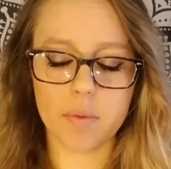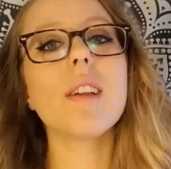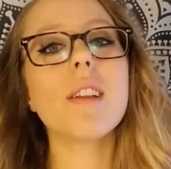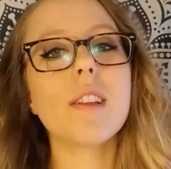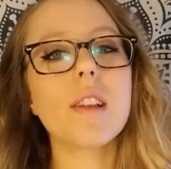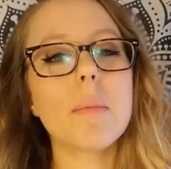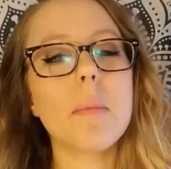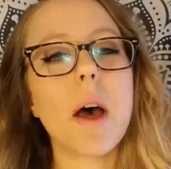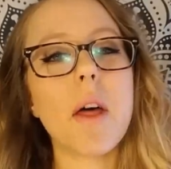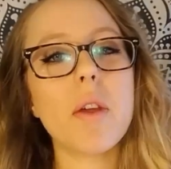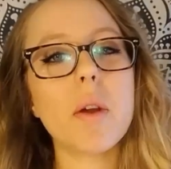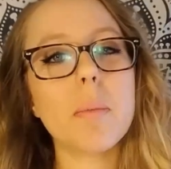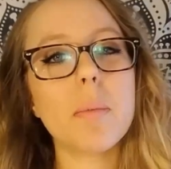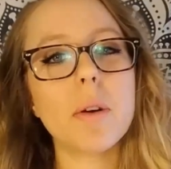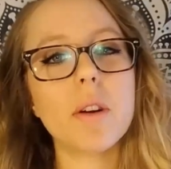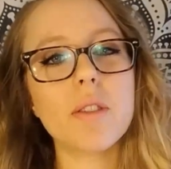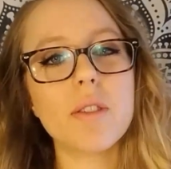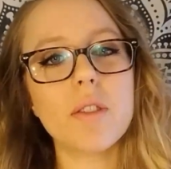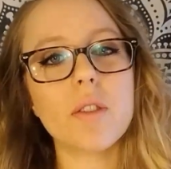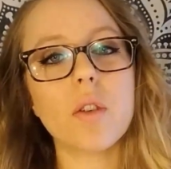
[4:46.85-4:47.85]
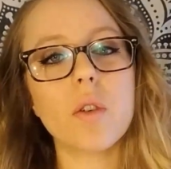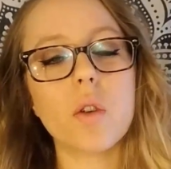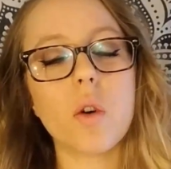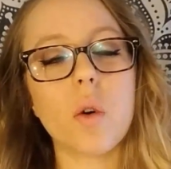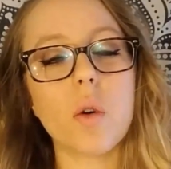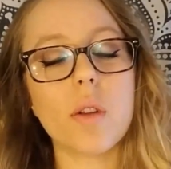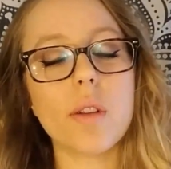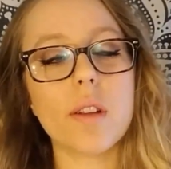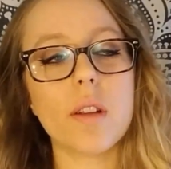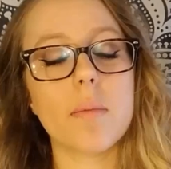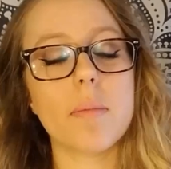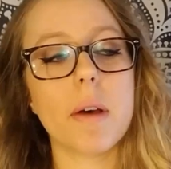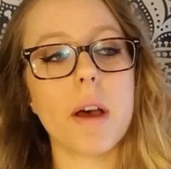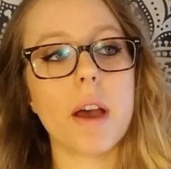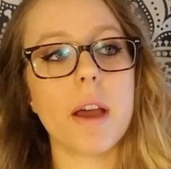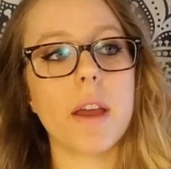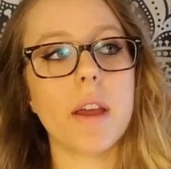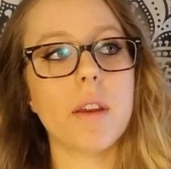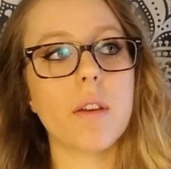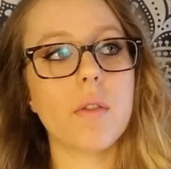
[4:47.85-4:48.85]
Some other personal goals of
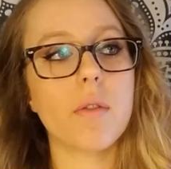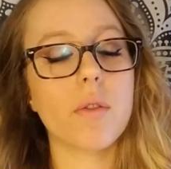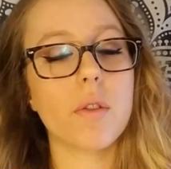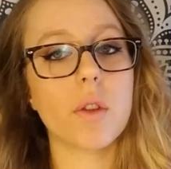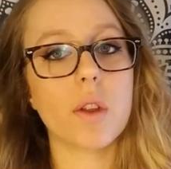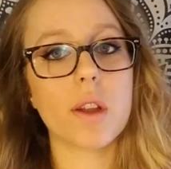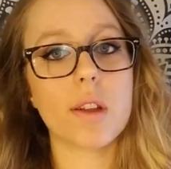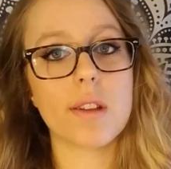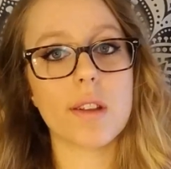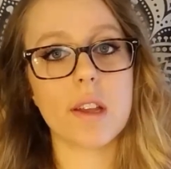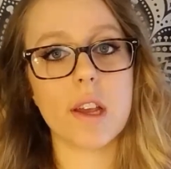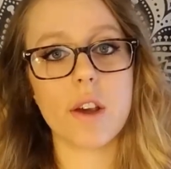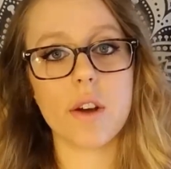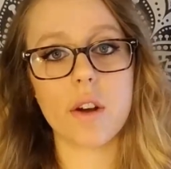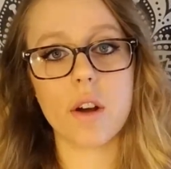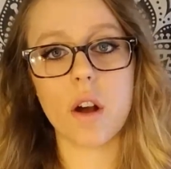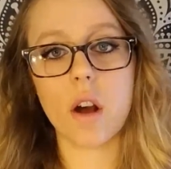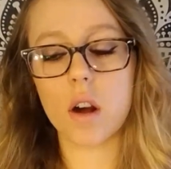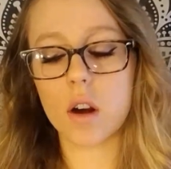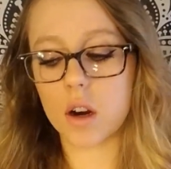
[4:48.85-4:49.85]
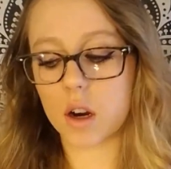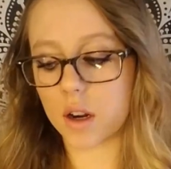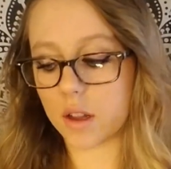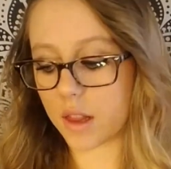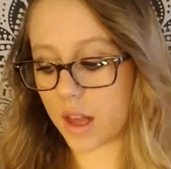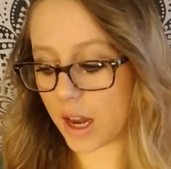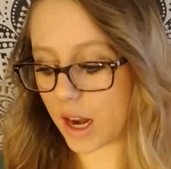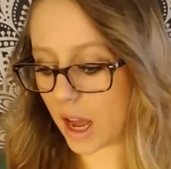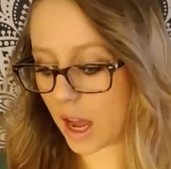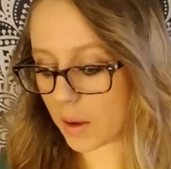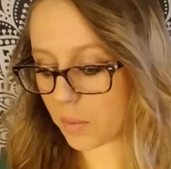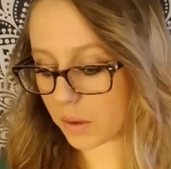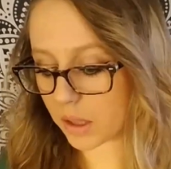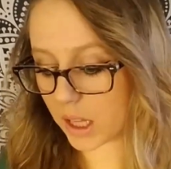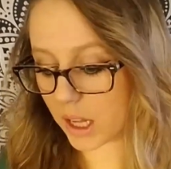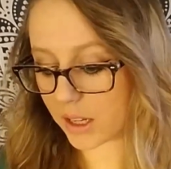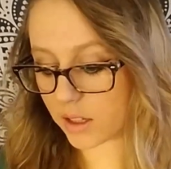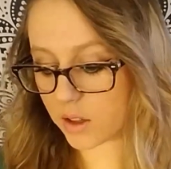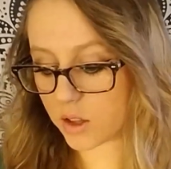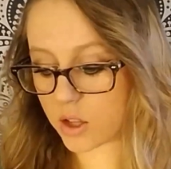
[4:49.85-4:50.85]
mine for this year are that I would
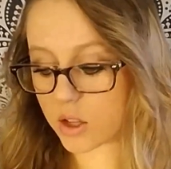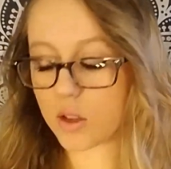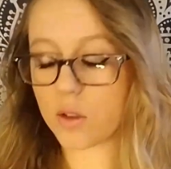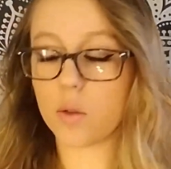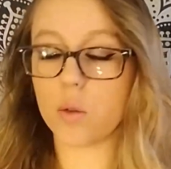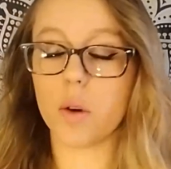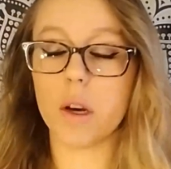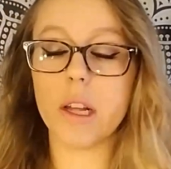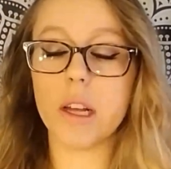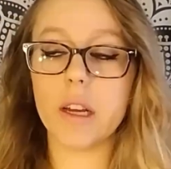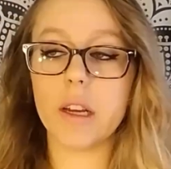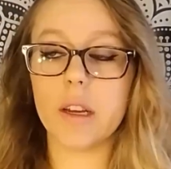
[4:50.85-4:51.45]
like to,